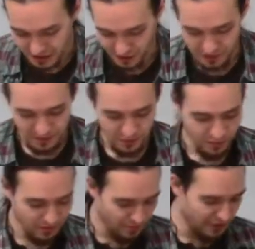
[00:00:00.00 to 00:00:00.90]
So what the
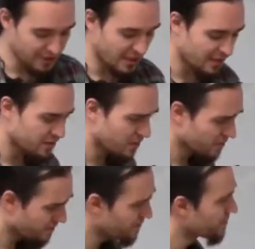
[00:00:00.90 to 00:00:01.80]
problem boils down
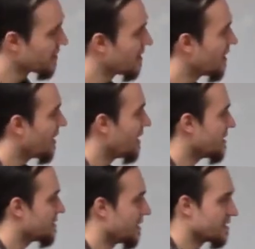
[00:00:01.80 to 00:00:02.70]
to
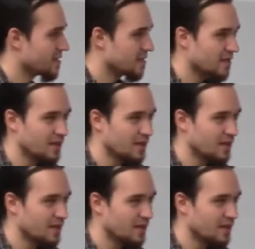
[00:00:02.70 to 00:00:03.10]
is that